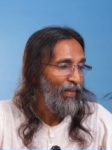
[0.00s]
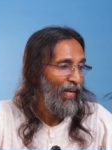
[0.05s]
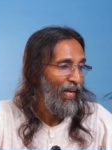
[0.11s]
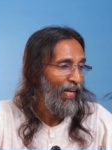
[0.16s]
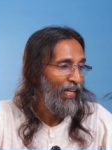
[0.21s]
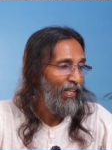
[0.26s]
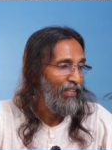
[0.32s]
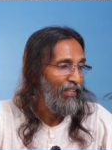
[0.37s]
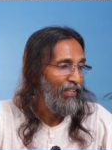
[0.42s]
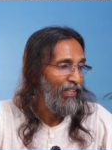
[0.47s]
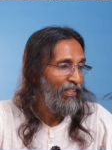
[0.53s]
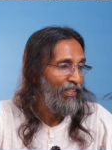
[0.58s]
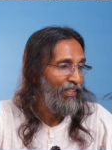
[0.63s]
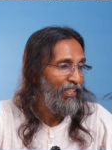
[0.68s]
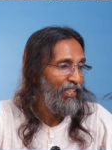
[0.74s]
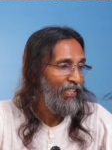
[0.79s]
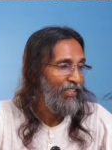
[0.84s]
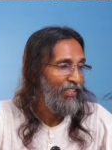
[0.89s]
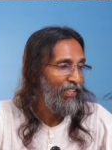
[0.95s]
and the
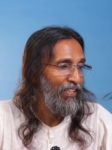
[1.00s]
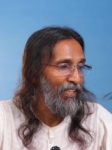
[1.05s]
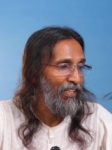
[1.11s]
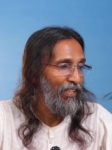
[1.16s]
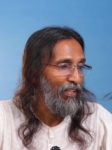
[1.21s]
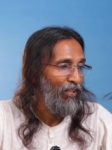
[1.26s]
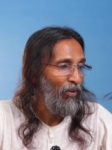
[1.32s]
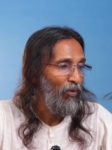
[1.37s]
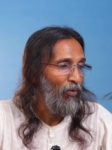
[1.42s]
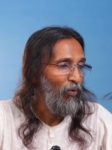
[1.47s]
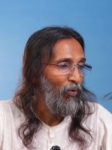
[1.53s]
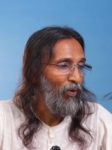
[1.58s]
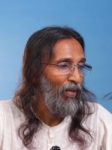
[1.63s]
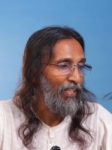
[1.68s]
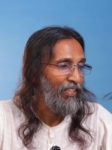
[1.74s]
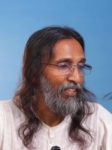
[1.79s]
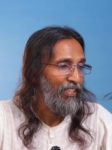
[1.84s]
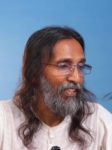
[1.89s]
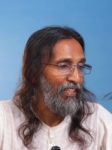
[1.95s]
teacher who
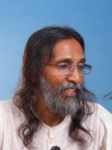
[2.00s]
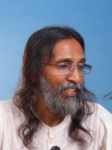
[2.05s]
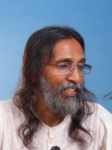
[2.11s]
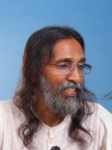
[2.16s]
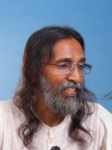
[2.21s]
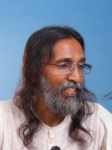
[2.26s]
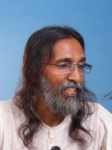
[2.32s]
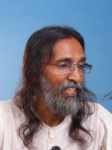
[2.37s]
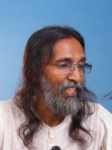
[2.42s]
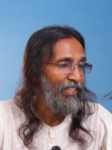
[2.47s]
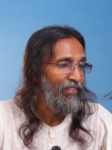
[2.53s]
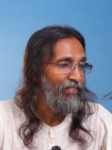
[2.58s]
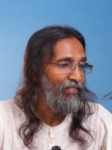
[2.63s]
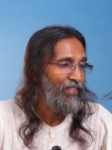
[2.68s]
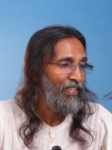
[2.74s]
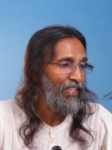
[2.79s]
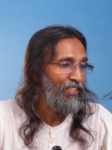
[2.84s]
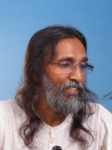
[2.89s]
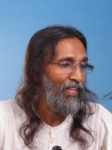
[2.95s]
has
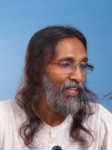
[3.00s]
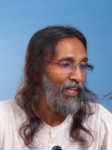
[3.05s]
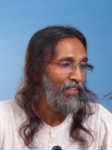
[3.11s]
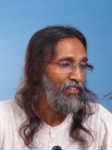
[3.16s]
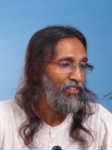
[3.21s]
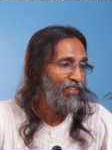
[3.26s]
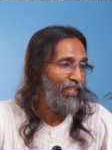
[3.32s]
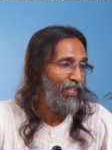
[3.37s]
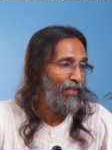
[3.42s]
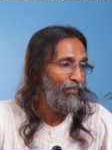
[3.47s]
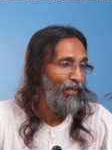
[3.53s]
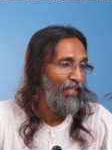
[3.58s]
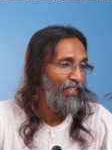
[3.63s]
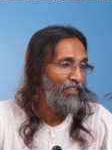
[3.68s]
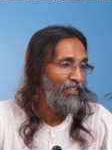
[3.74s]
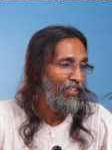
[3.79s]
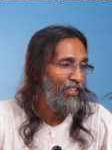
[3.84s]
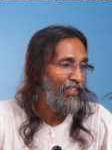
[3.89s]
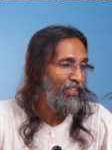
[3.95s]
received the shastra
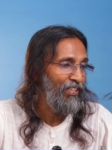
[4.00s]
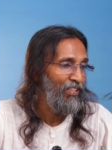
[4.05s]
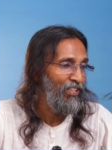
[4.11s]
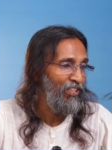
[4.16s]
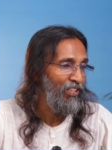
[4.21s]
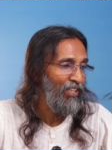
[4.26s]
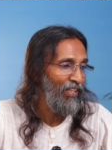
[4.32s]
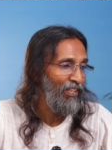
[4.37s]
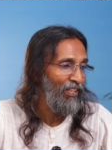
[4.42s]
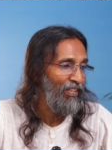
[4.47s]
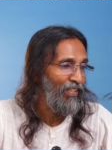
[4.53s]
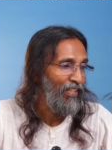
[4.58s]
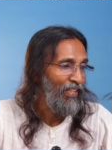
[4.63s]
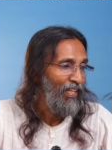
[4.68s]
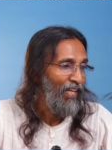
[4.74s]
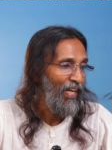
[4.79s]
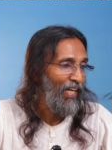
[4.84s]
by tradition